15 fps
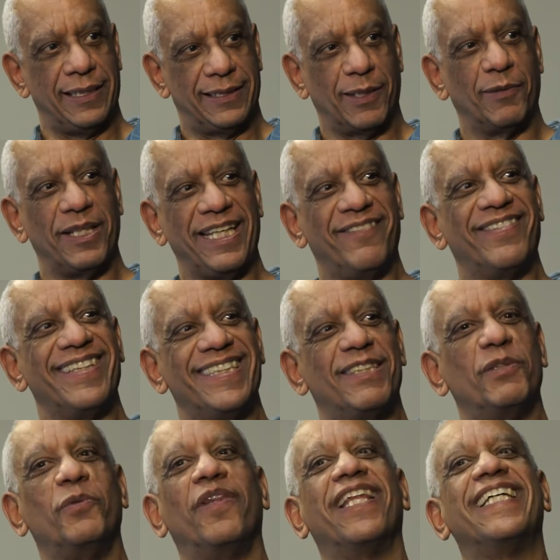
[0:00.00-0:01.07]
So even
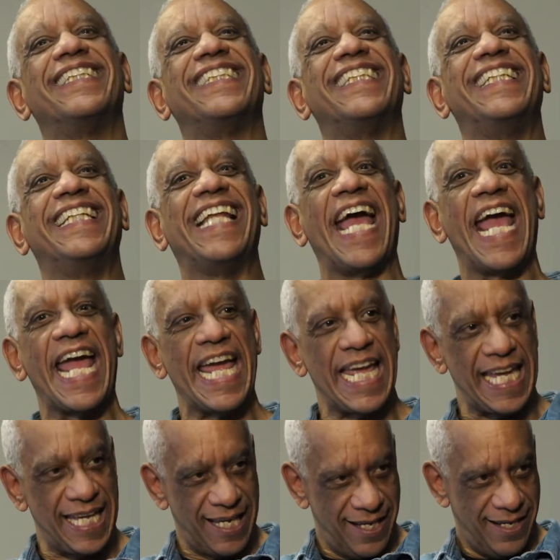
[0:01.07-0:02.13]
to this
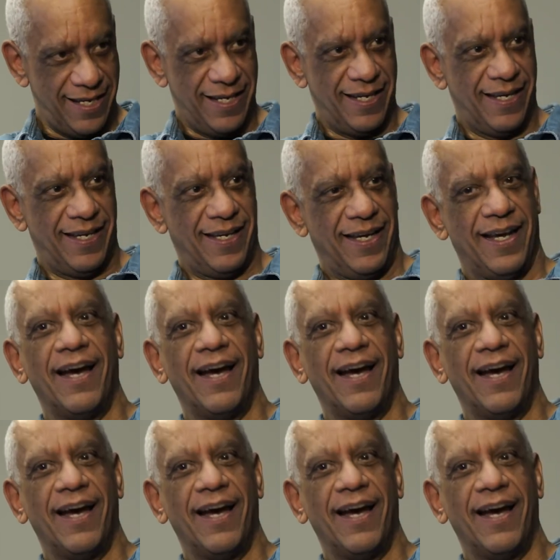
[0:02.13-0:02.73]
day, let's hear it.